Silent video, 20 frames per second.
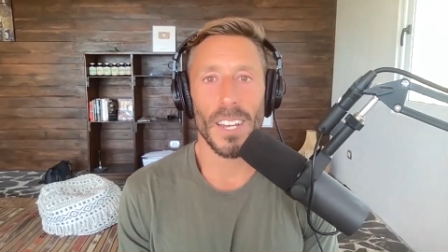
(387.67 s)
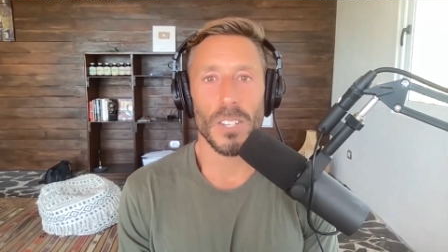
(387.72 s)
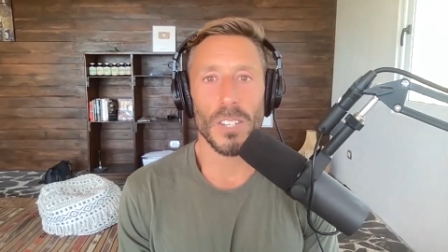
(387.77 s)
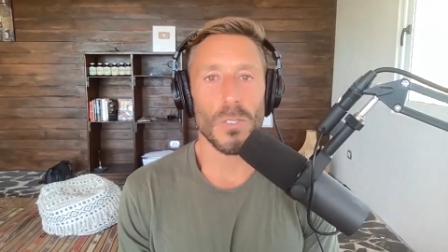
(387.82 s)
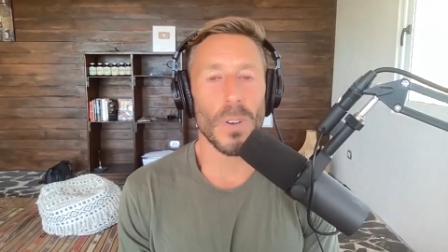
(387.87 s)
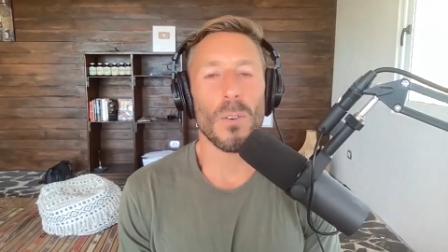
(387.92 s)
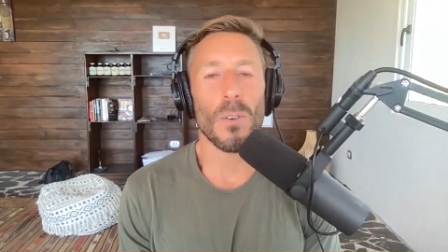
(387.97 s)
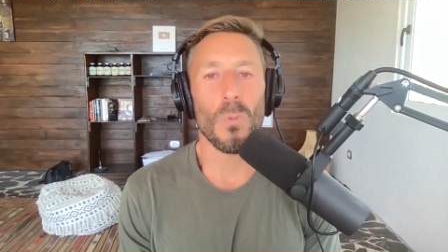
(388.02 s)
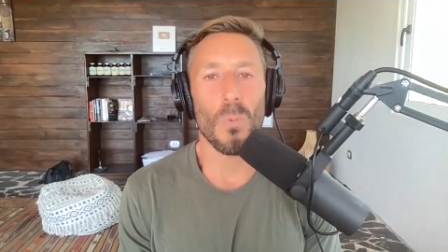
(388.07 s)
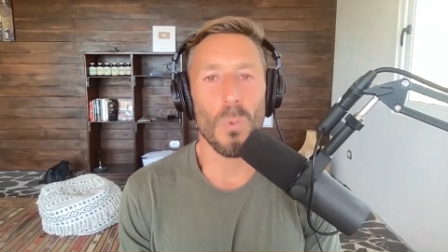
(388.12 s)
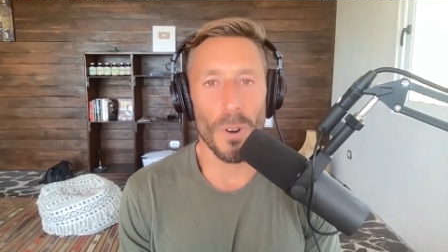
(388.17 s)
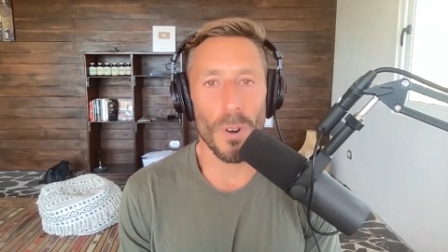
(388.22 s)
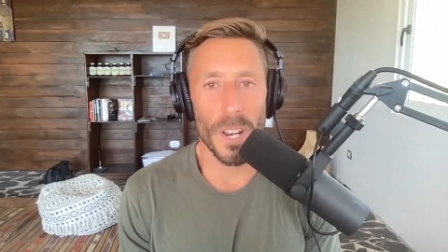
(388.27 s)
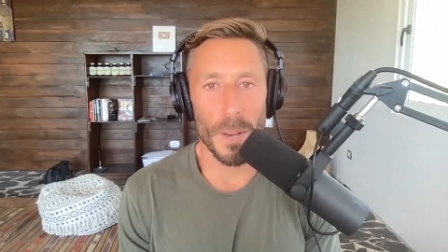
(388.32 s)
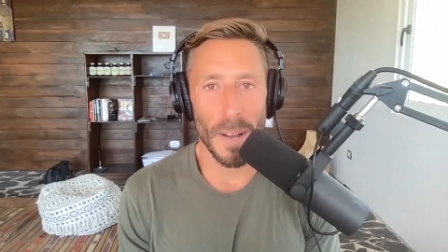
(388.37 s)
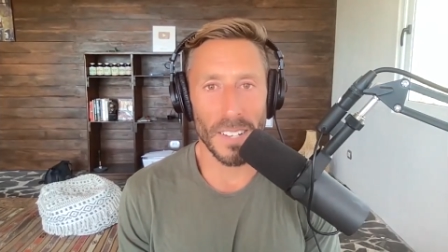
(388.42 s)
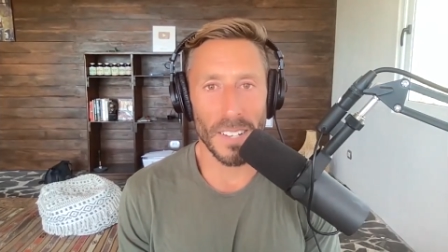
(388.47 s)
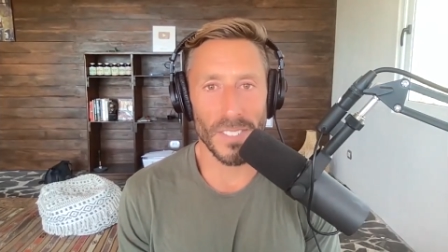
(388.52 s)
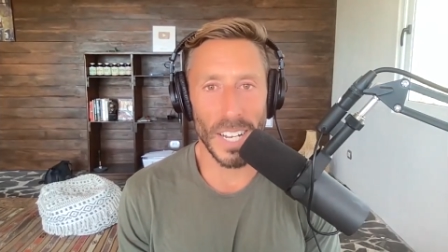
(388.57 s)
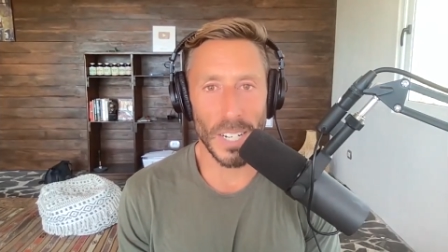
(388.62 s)
So I don't worry
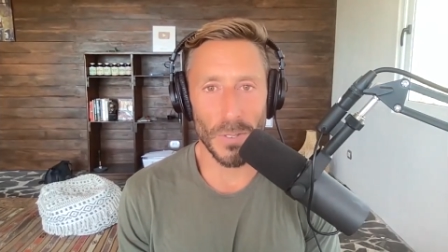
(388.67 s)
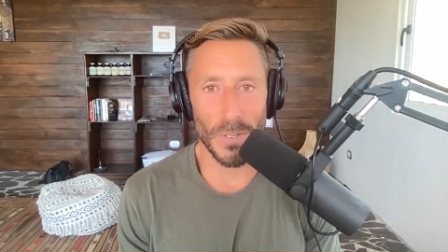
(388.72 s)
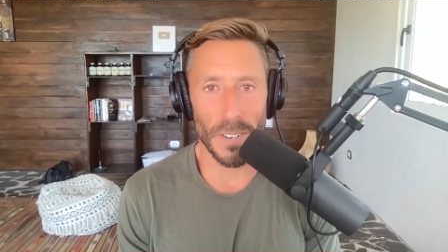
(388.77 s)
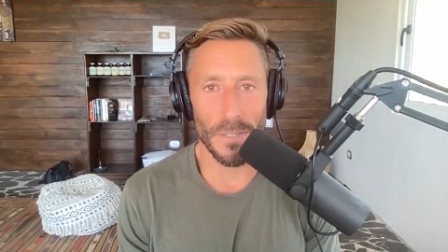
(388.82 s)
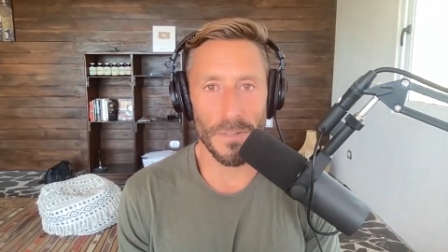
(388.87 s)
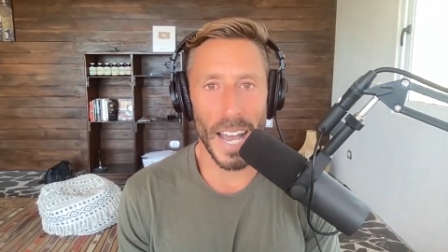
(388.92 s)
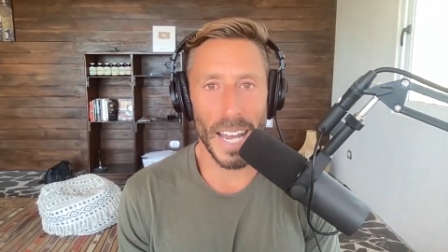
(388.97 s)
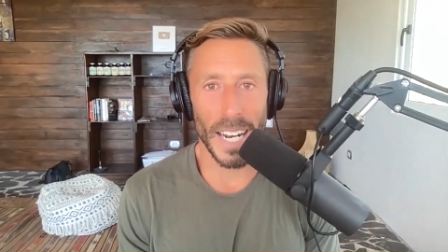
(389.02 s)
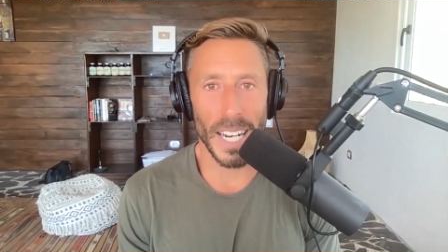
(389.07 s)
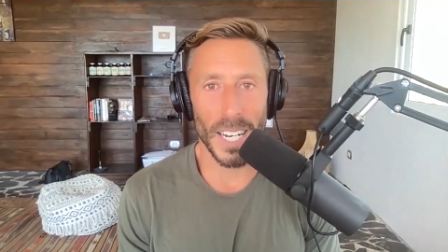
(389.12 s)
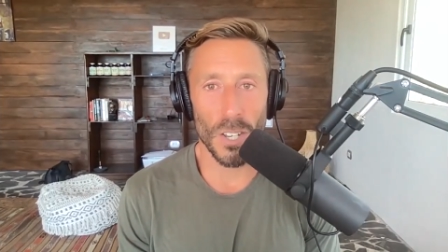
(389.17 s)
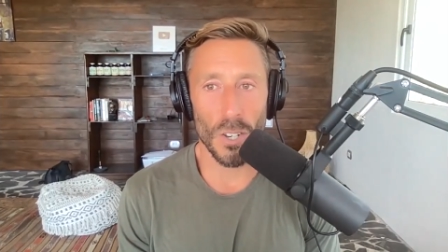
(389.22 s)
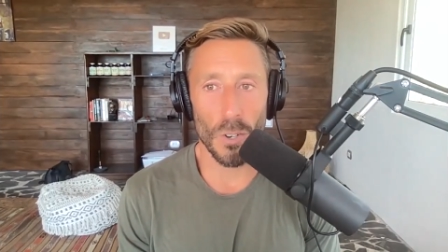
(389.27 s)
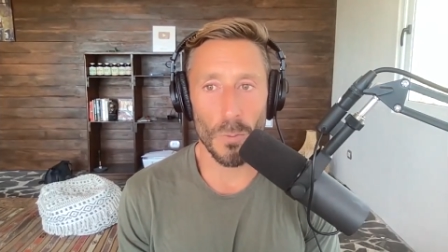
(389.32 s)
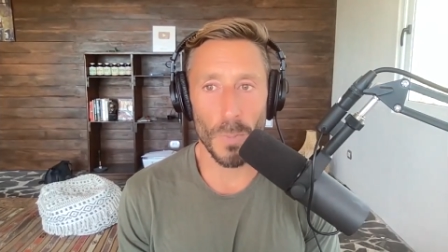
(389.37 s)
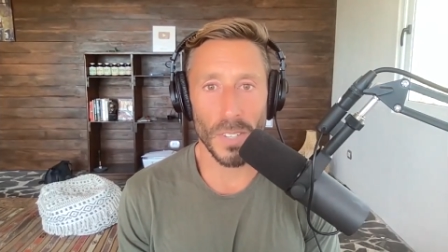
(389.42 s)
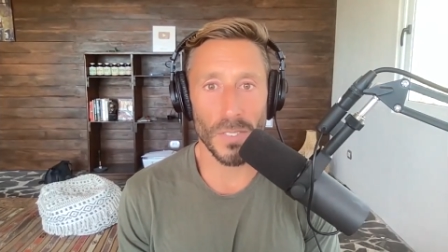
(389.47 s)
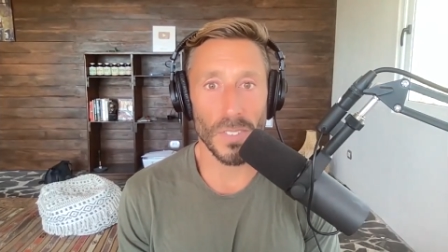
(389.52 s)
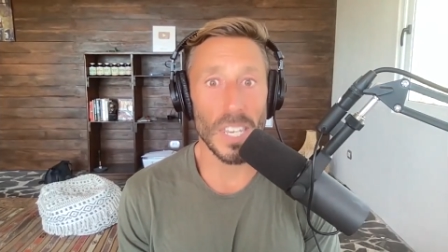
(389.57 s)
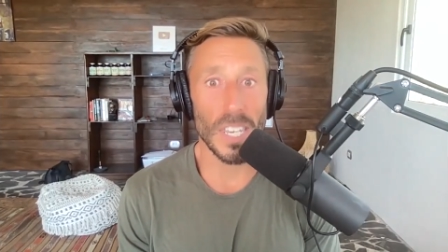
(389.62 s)
about saturated fat in
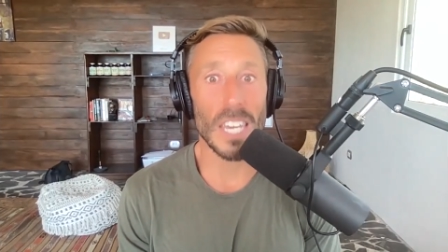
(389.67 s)
humans,